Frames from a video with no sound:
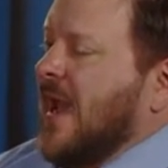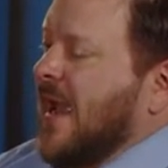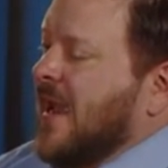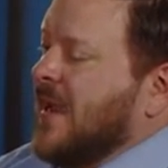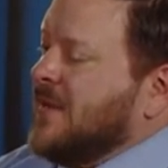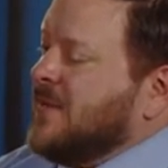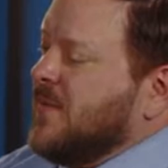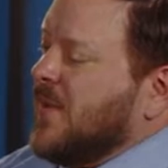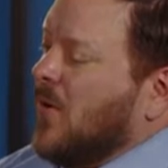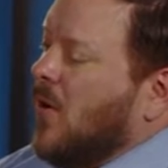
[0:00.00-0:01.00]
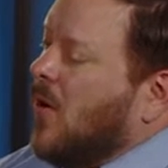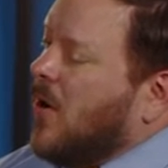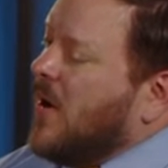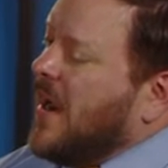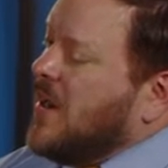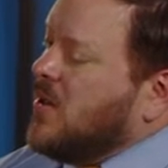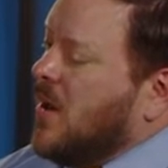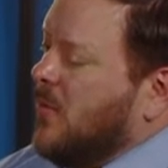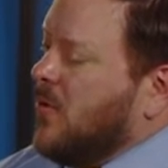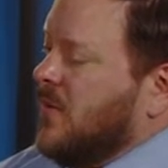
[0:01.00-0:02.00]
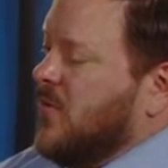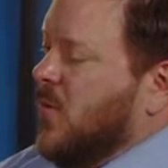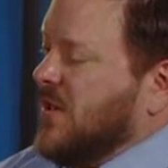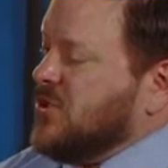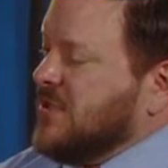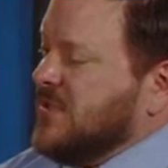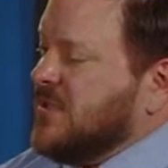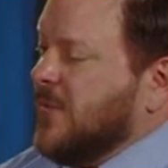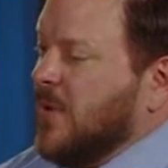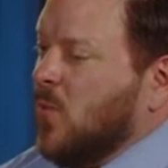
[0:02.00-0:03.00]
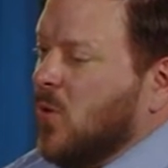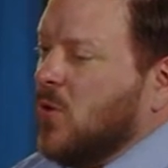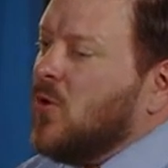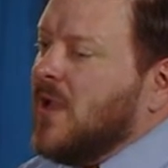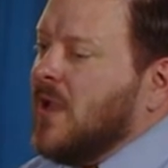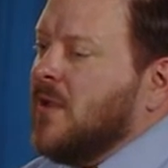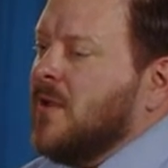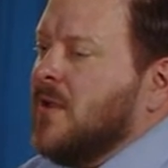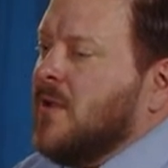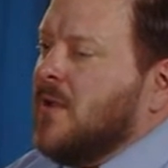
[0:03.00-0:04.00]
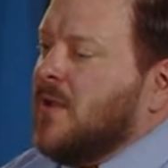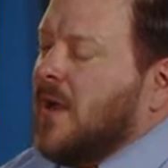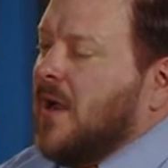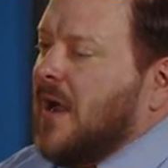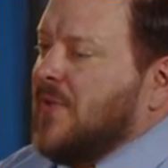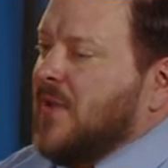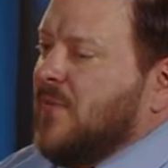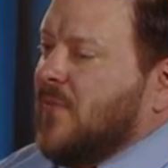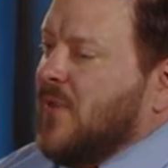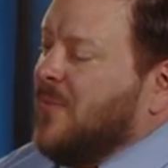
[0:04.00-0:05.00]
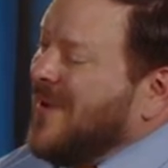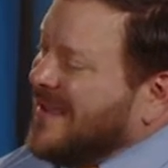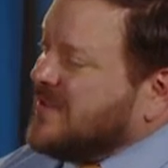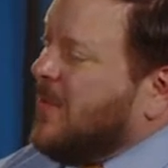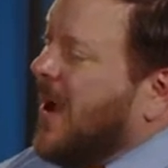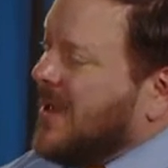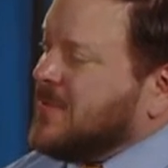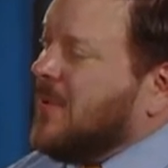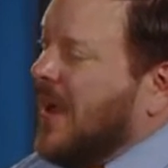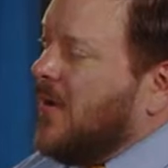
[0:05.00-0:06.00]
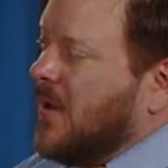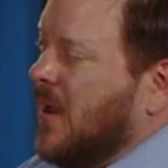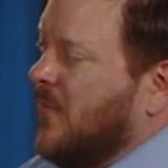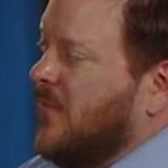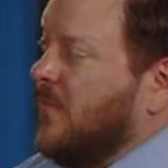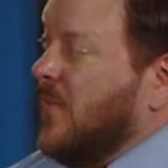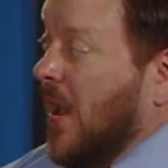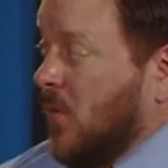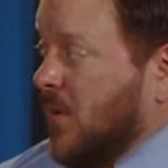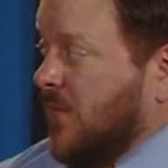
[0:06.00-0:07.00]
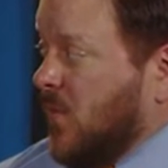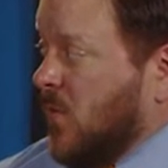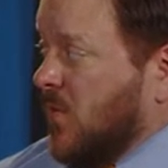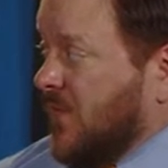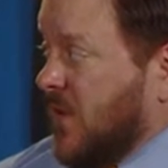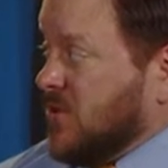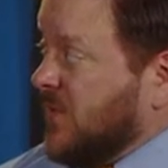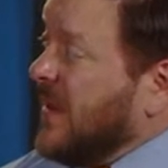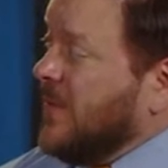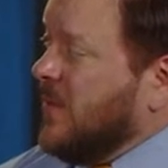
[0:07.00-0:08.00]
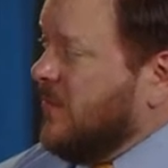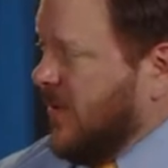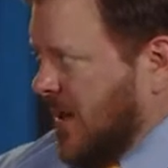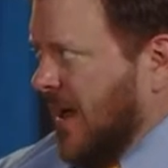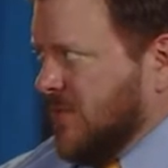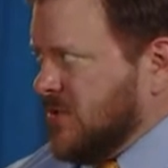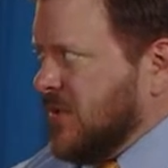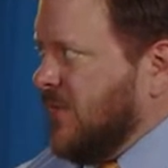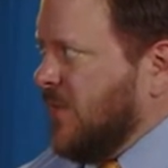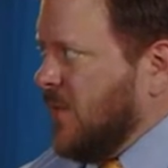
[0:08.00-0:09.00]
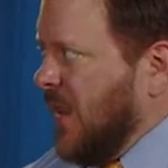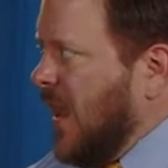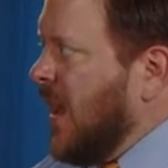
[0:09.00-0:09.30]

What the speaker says: And there are a number of questions. I mean, we're looking, I think, for the best possible outcome, not only for the foster family, but obviously for the